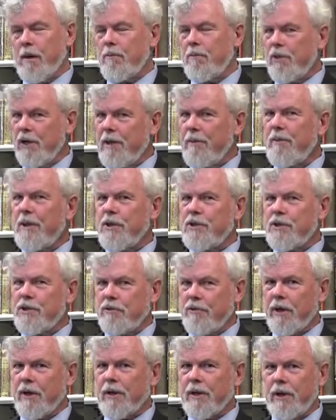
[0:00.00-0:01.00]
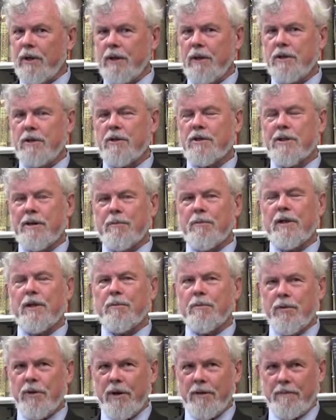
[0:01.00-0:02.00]
pretty much strictly to
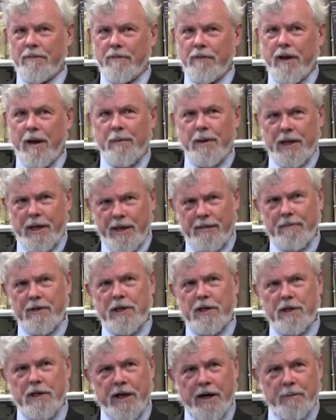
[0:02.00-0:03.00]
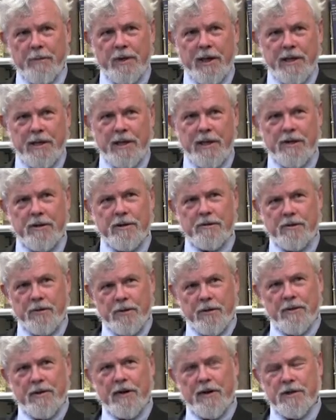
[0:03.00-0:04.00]
something brief. I mean, even these enterprise letters of
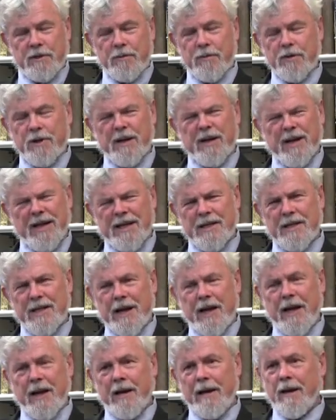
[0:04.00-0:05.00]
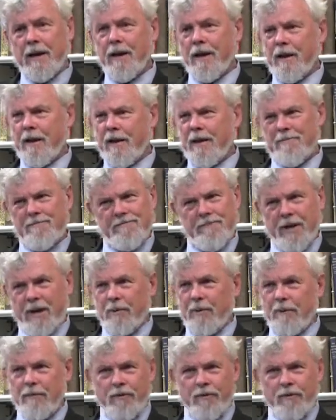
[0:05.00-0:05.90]
2,000 words contain maybe